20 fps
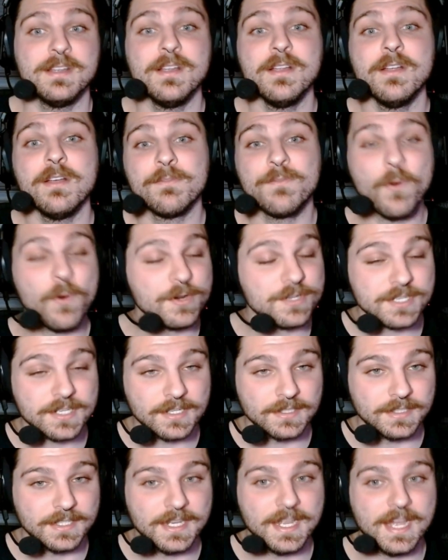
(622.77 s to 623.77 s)

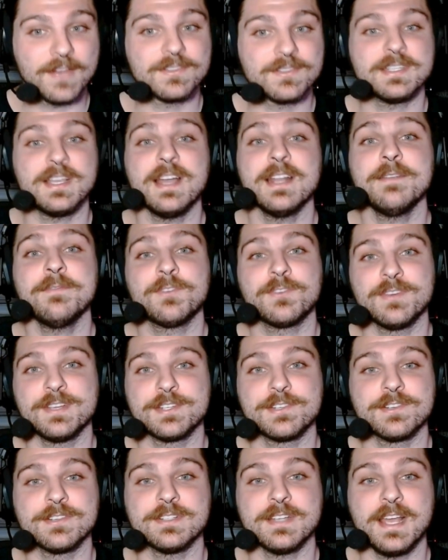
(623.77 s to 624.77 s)
Fortunately, outside of
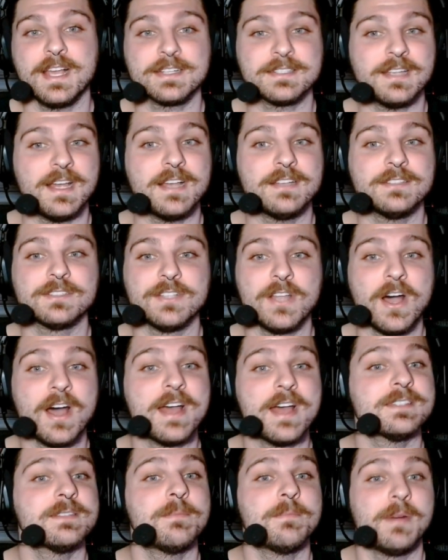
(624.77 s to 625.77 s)
creatures, exile is not
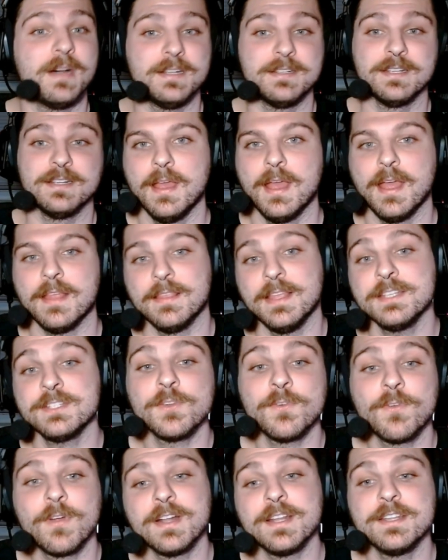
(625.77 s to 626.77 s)
as abundant, unless
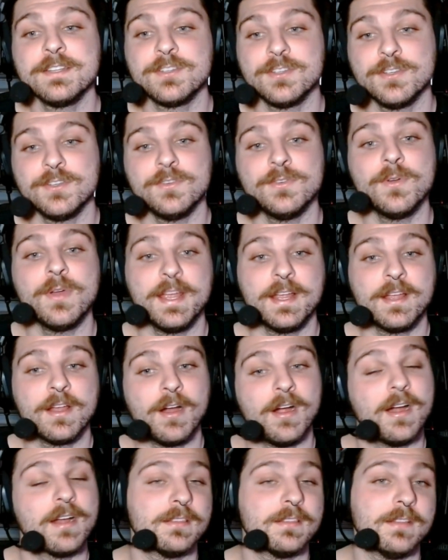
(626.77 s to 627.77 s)
you run into a
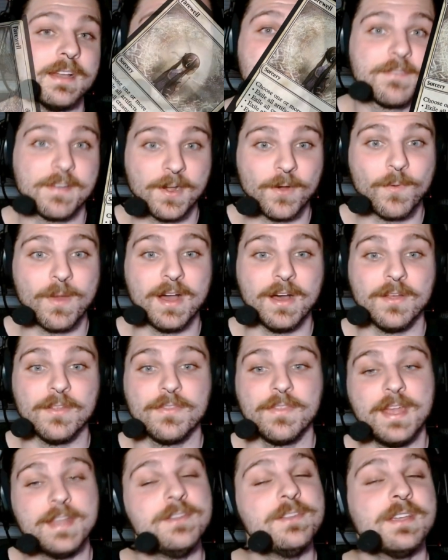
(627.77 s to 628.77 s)
card like Farewell.
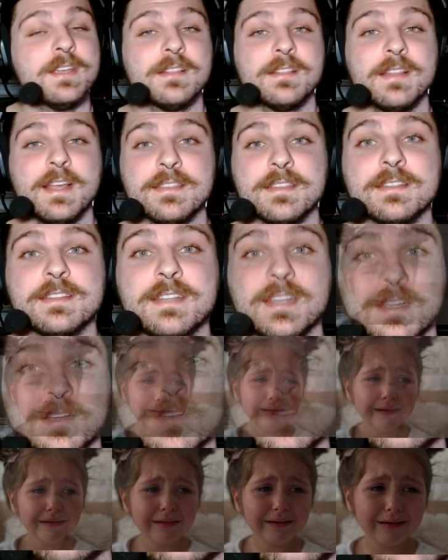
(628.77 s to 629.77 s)
Then you can let the
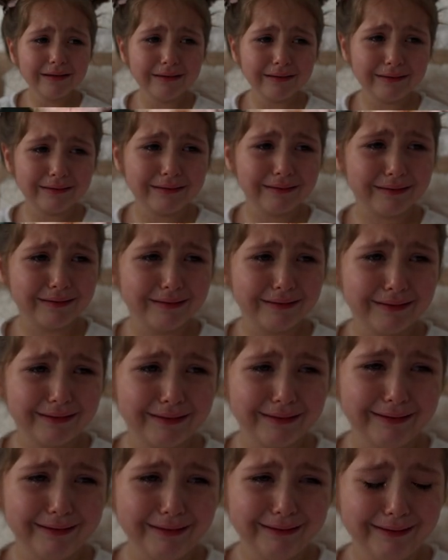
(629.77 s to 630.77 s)
tears weep.
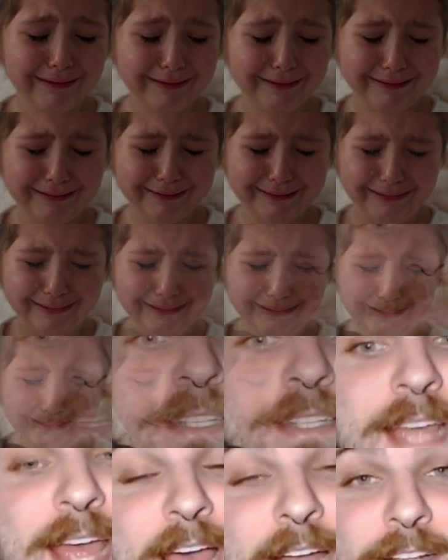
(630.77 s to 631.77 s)
This keyword can be tacked